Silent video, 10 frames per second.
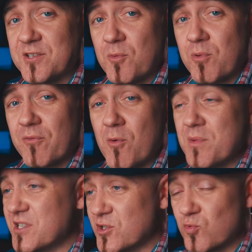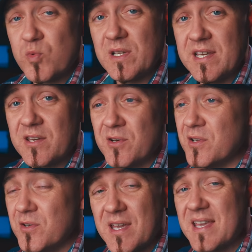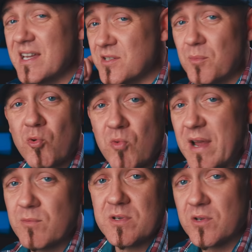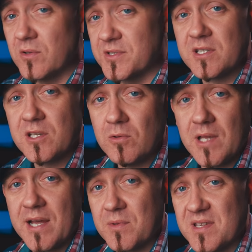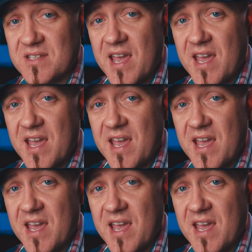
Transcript: S O performance is really good. You can get some great results in low light with this